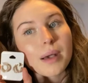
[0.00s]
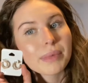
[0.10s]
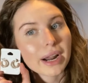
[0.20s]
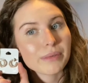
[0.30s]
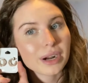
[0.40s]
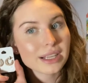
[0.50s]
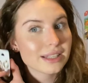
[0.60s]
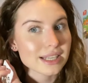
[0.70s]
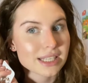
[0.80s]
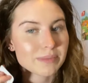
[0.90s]
but I wanted
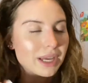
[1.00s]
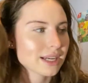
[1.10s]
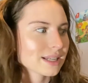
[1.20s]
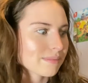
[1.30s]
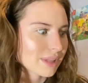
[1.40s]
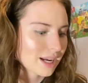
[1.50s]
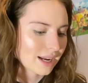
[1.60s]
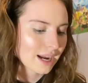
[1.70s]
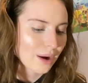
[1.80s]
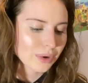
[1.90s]
these because I'm
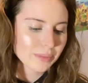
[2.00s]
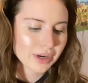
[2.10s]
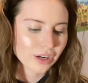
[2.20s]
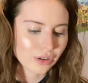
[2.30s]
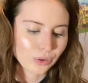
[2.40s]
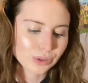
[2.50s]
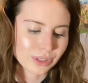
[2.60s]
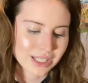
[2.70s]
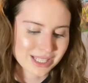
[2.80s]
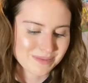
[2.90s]
like, I want a pair of gold
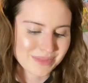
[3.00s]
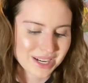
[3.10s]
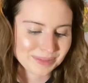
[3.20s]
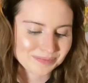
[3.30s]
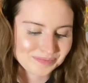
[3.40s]
ones, but